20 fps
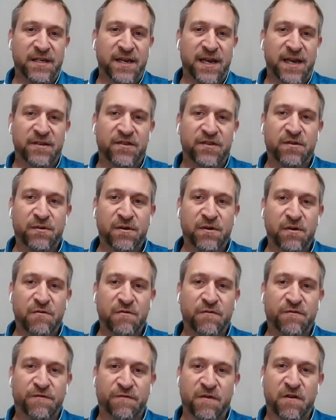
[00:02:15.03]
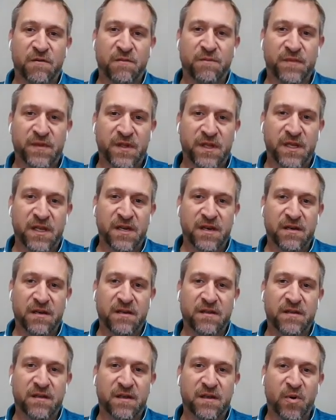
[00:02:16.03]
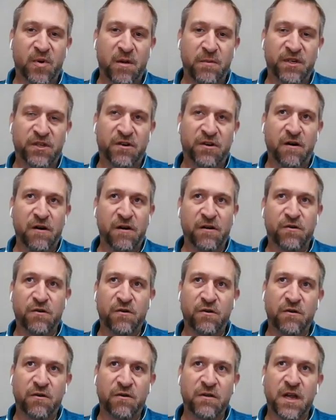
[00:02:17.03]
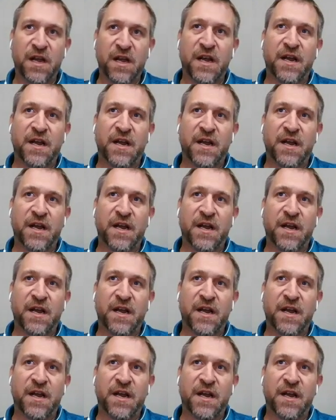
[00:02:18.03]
As you know from the published article,